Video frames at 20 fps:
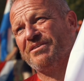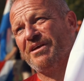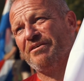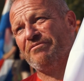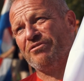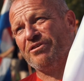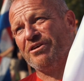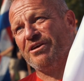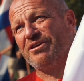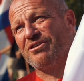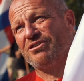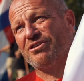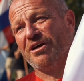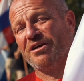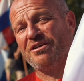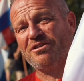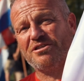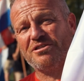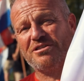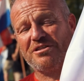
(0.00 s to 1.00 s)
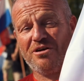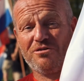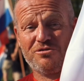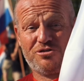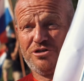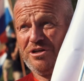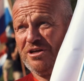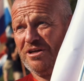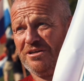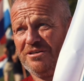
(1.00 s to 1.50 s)
Every year changes.
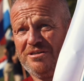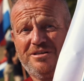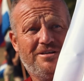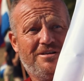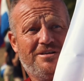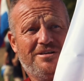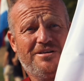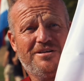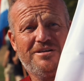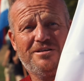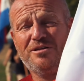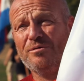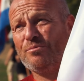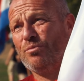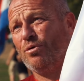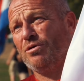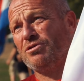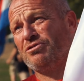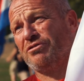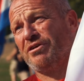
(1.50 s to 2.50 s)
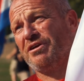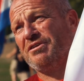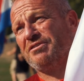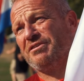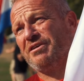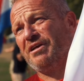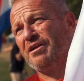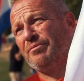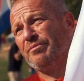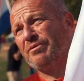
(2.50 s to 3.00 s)
Last year, the boys were
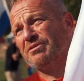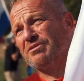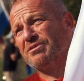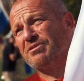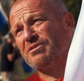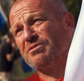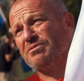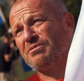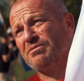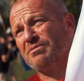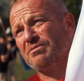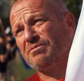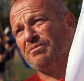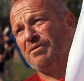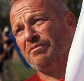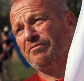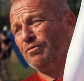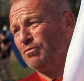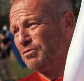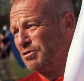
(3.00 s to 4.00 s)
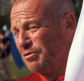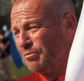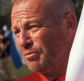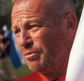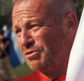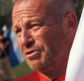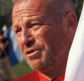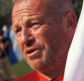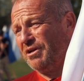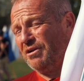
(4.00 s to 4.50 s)
against the elements. Unfortunately,
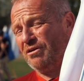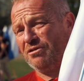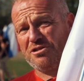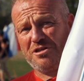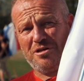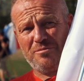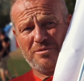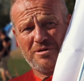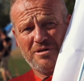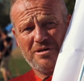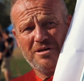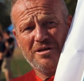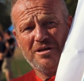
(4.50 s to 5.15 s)
he wasn't here last year.